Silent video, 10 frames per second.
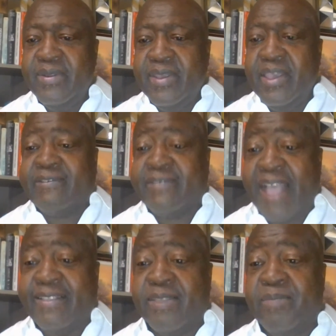is
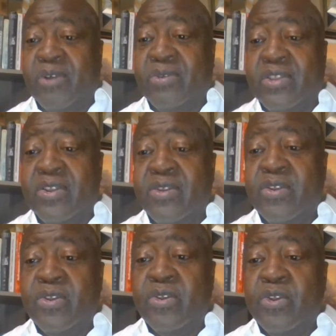tantamount
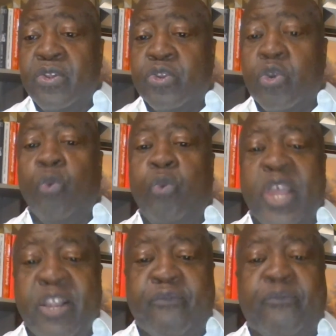to
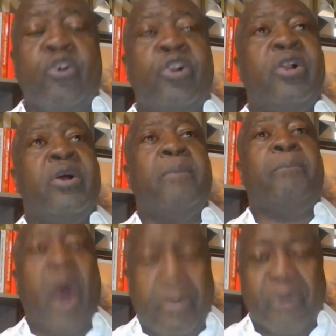willful
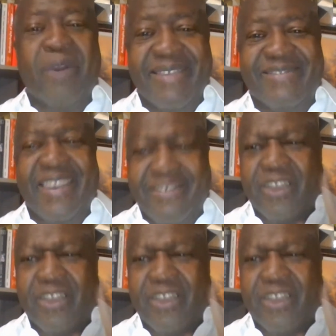pauperization.